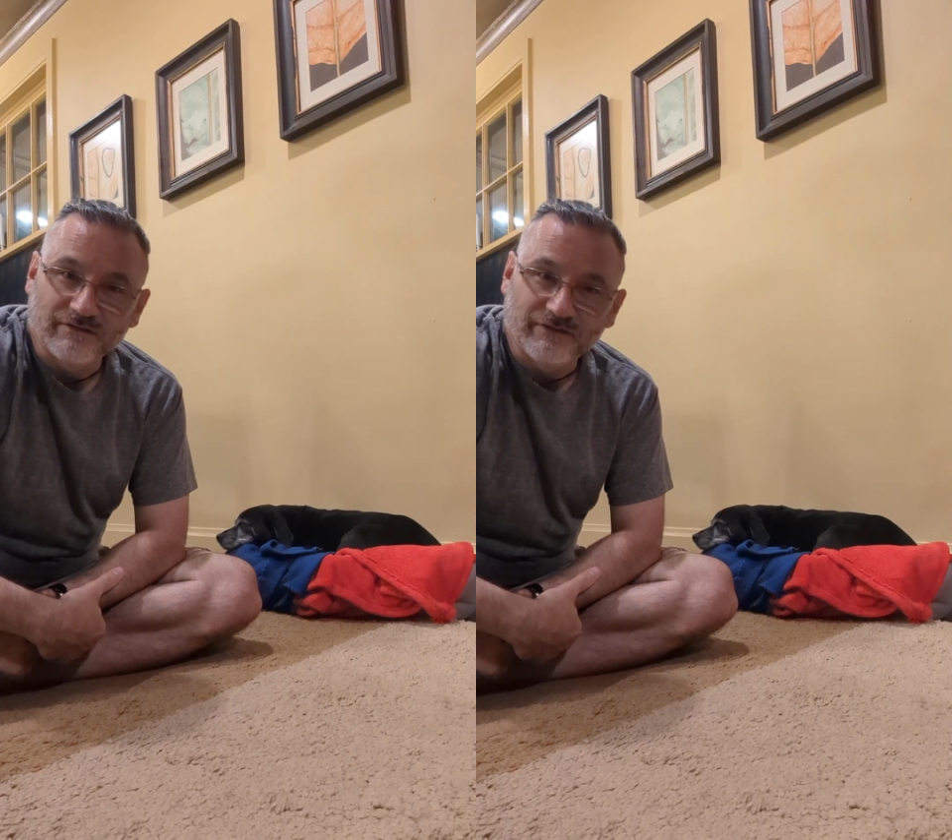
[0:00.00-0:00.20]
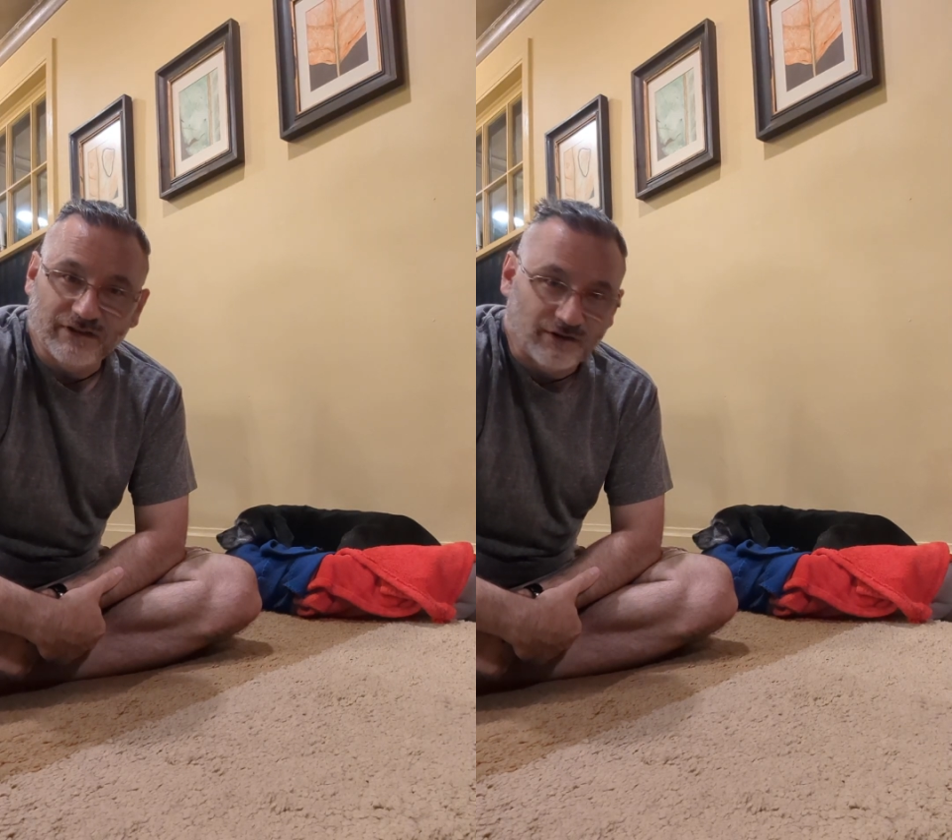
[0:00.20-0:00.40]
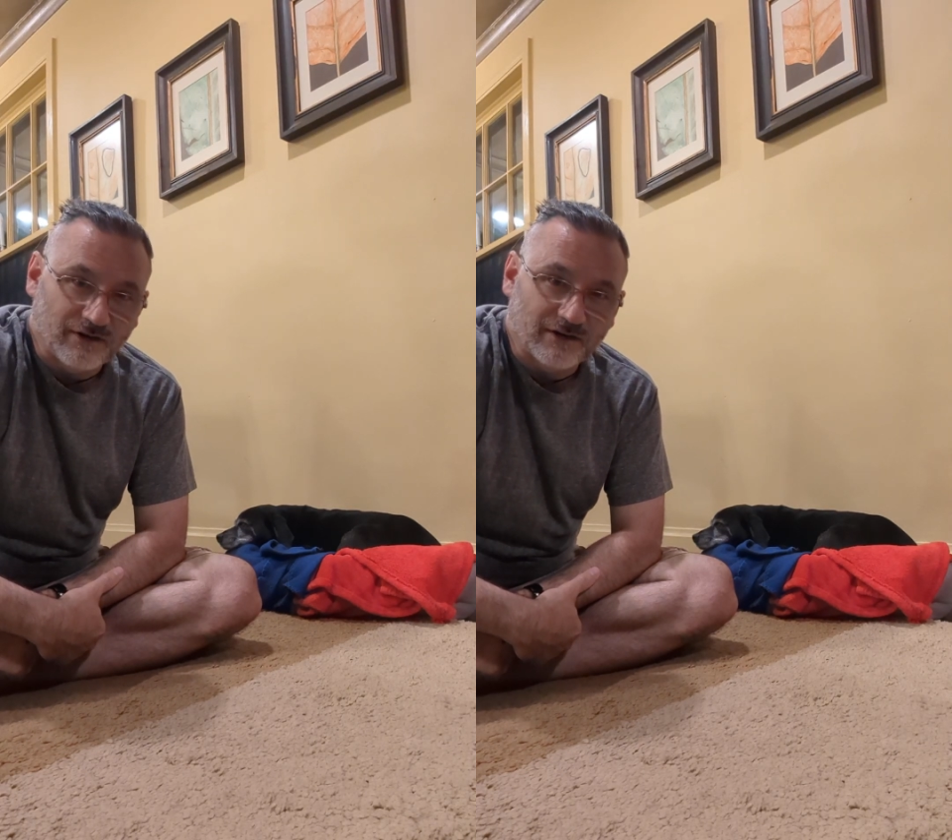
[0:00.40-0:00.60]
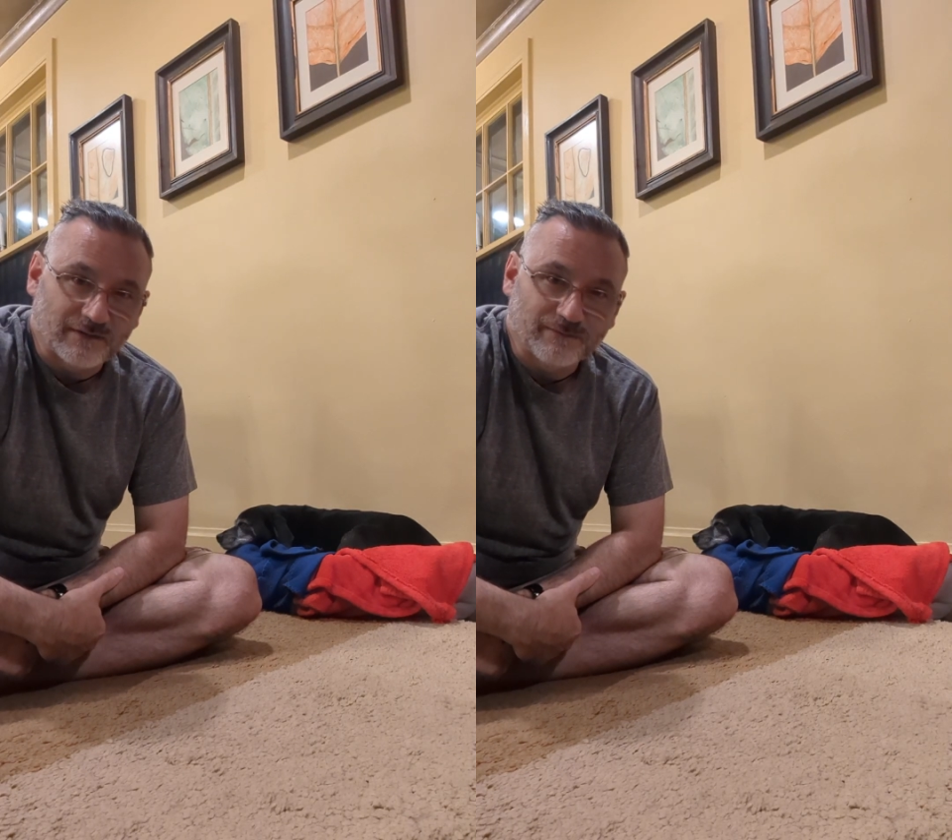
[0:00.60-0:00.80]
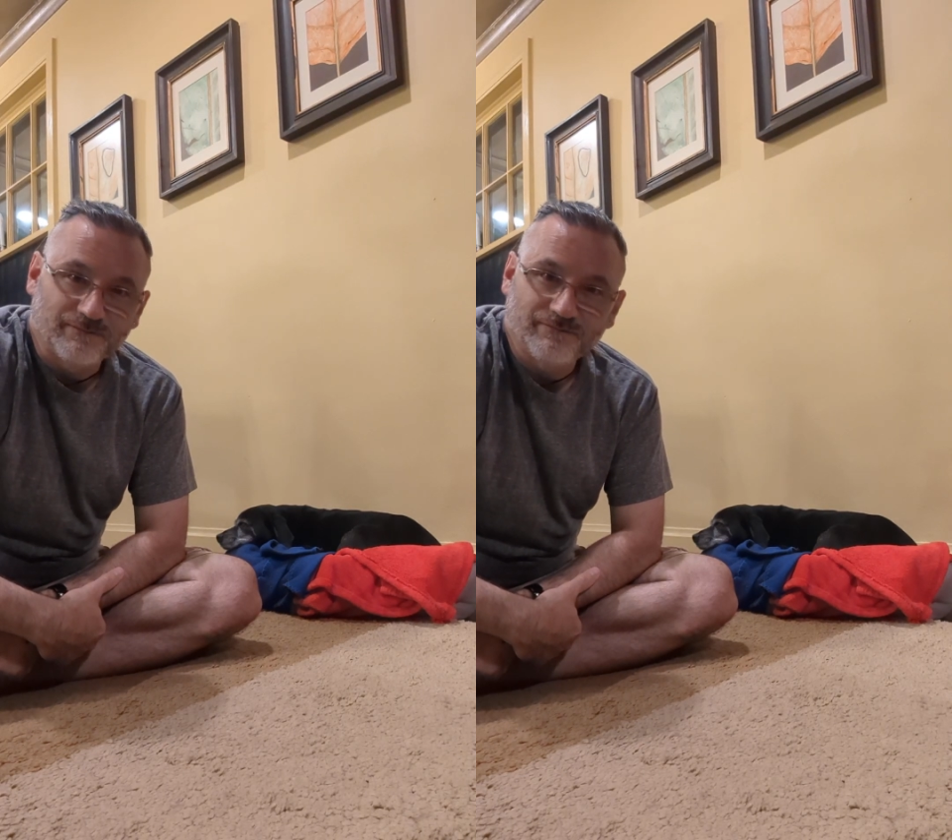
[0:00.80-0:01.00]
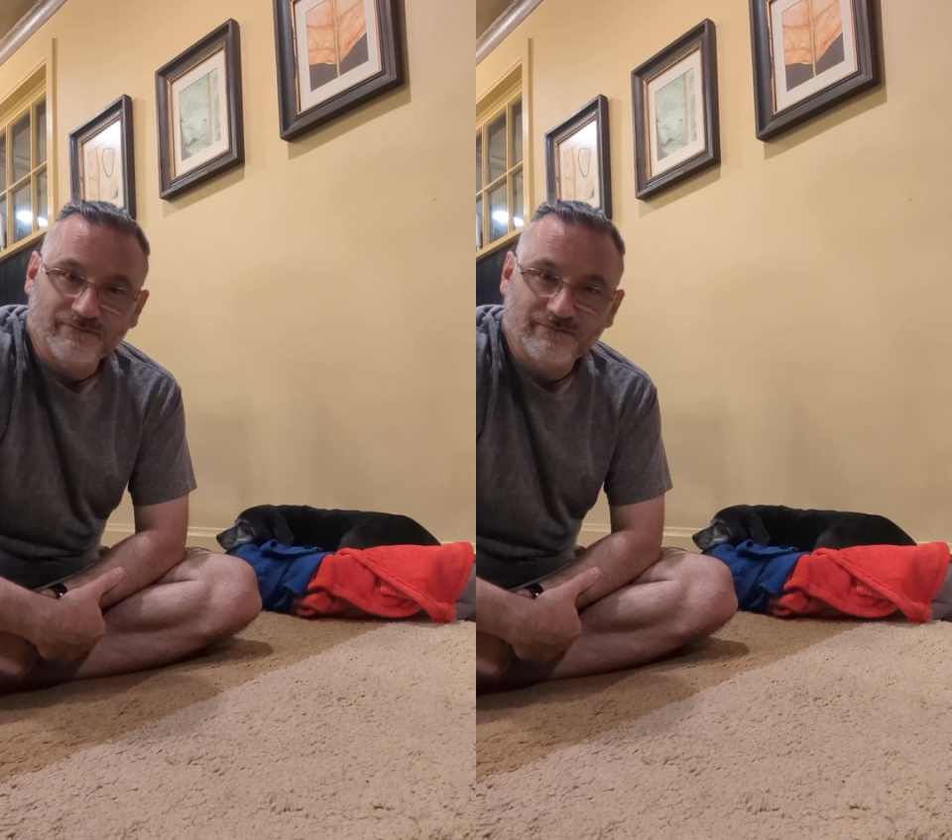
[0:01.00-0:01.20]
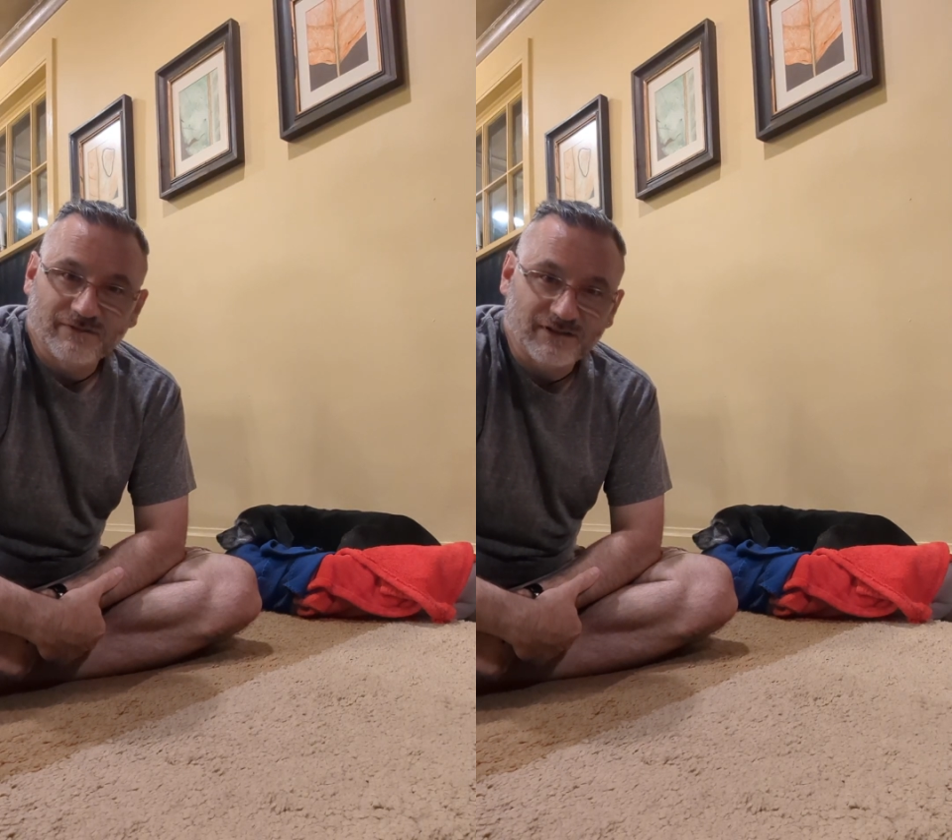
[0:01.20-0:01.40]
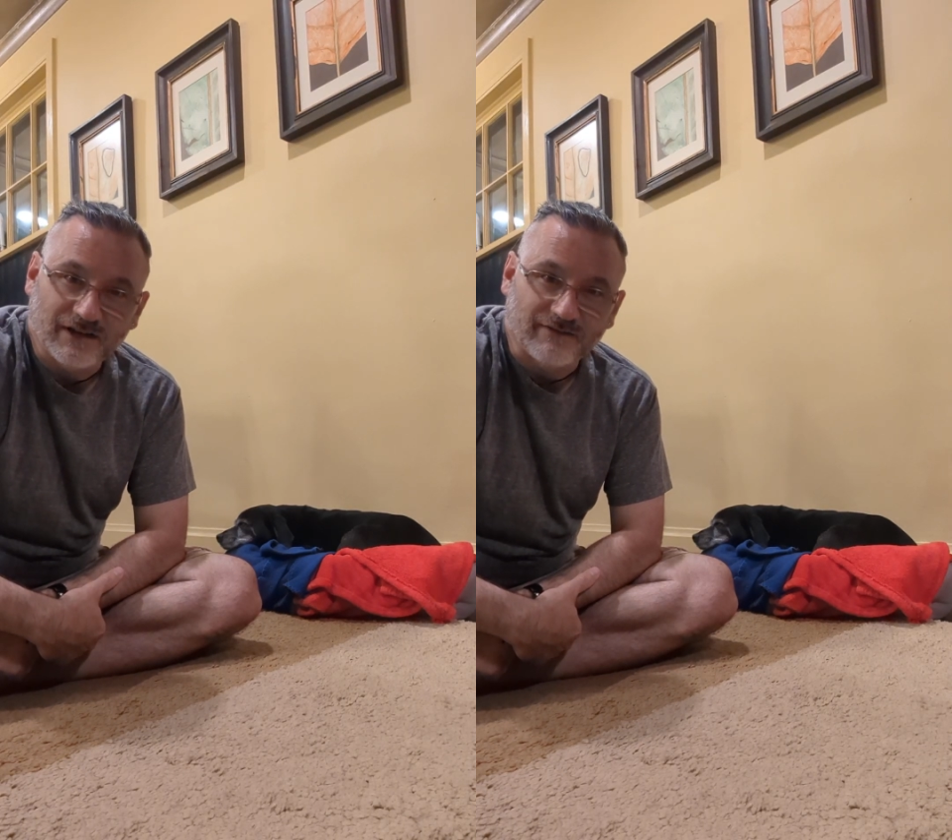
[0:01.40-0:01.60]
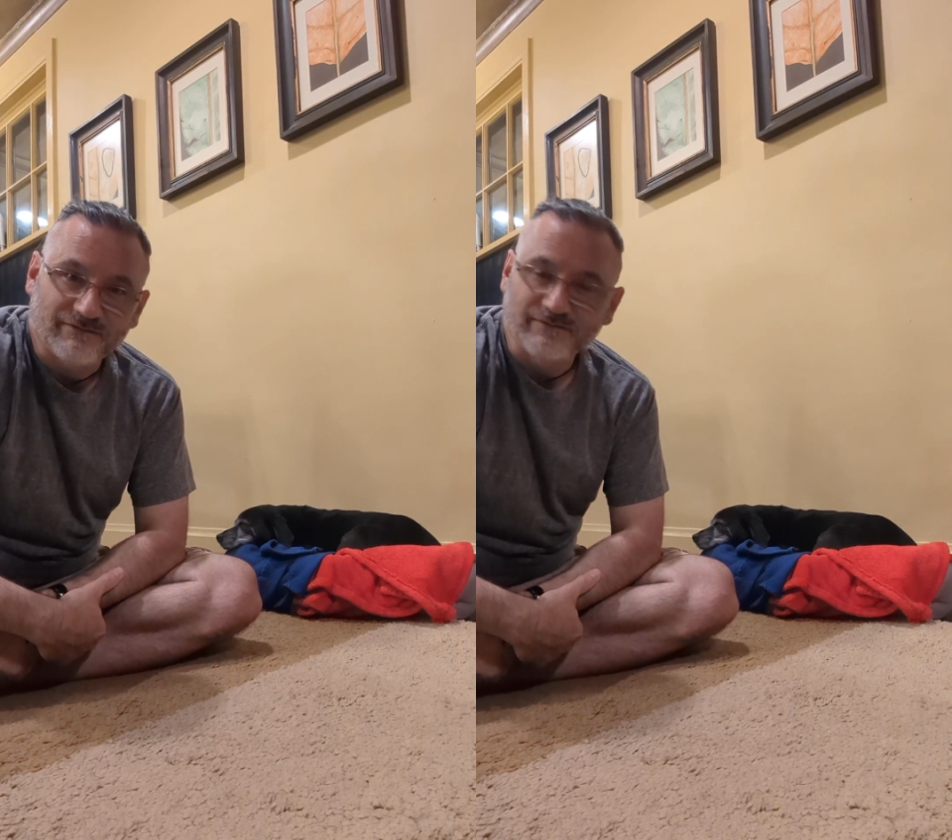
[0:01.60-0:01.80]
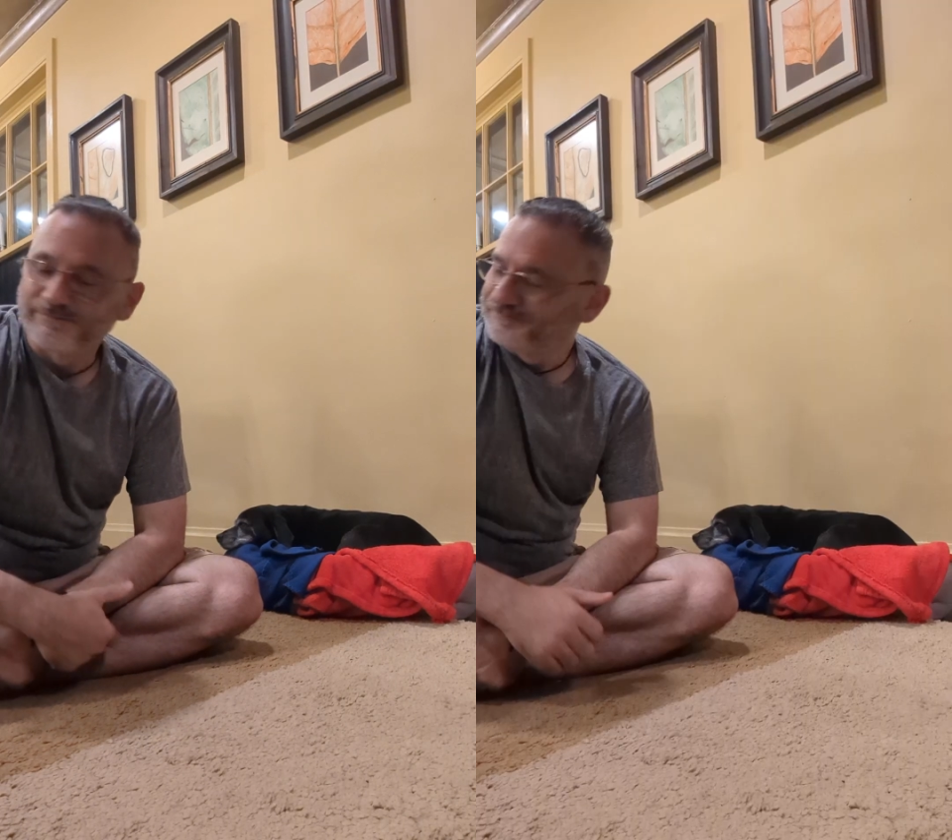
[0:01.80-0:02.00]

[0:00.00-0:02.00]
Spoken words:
VR stuff.